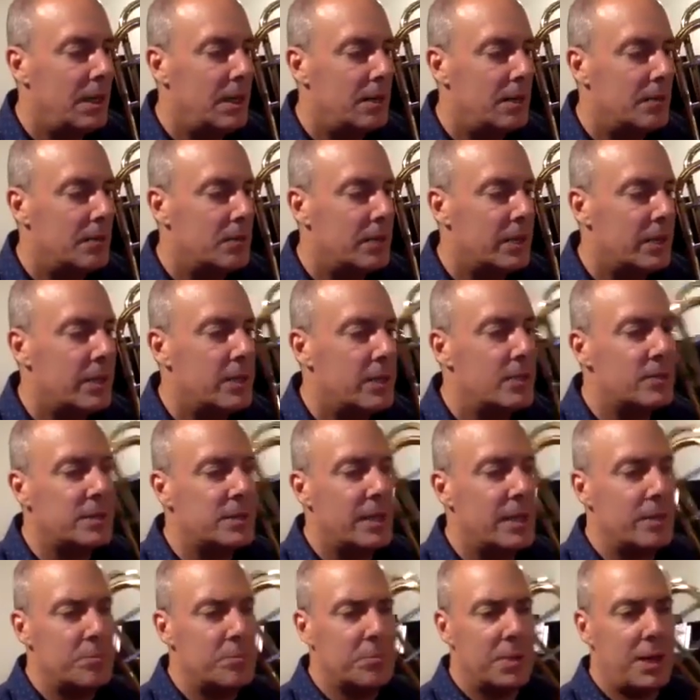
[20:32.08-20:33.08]
We can use
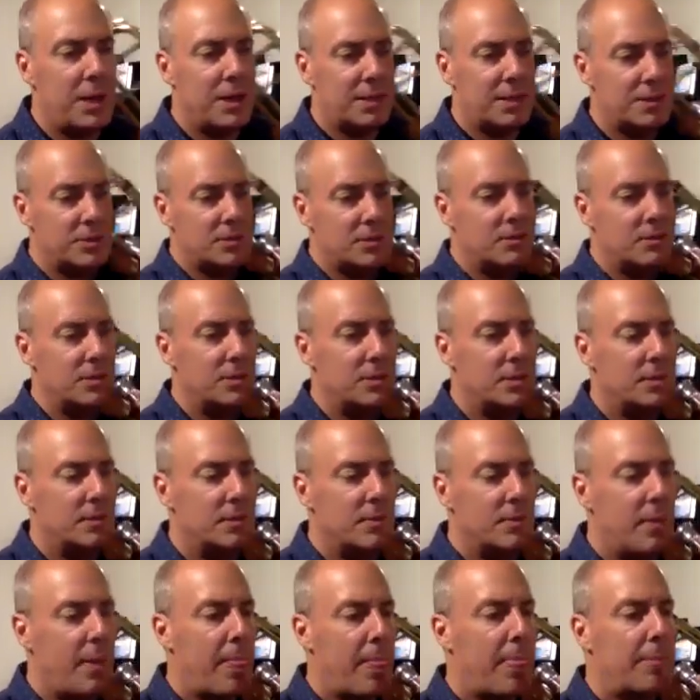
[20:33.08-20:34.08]
that box drill,
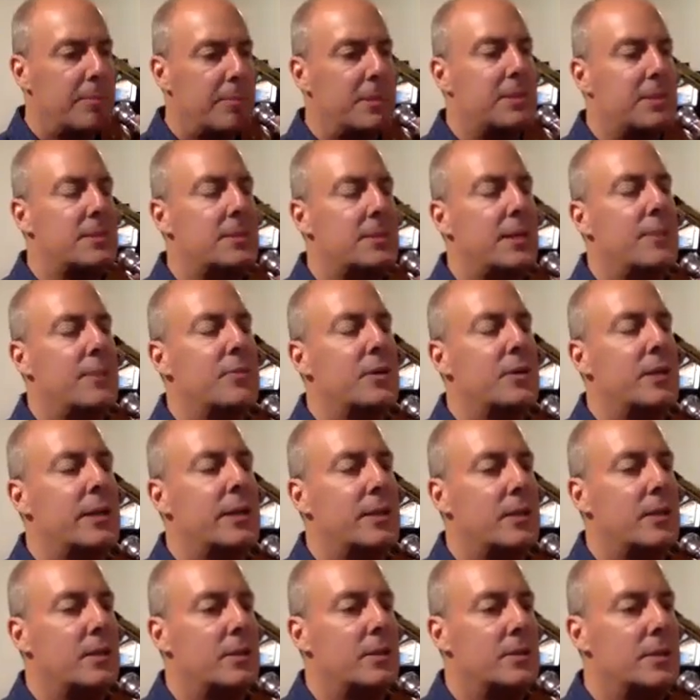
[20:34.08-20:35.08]
but this time we're going to
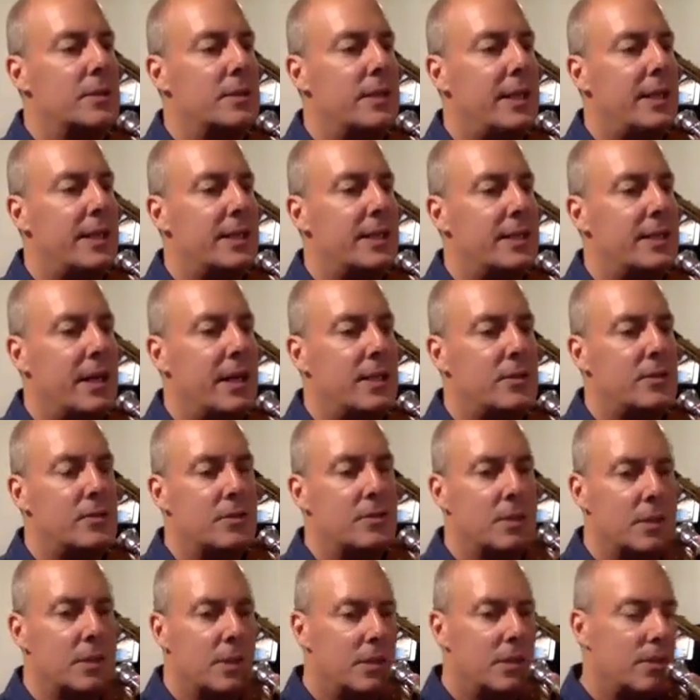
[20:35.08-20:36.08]
go take it down to a
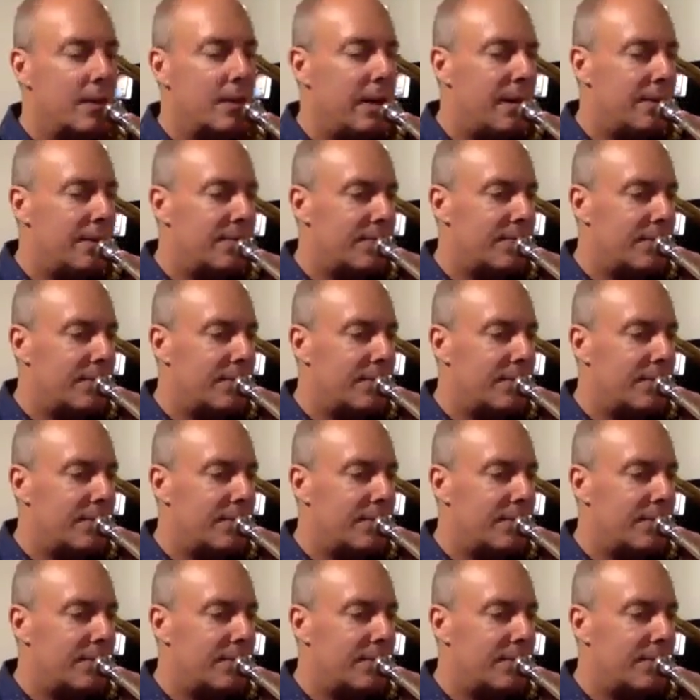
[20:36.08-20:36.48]
low F.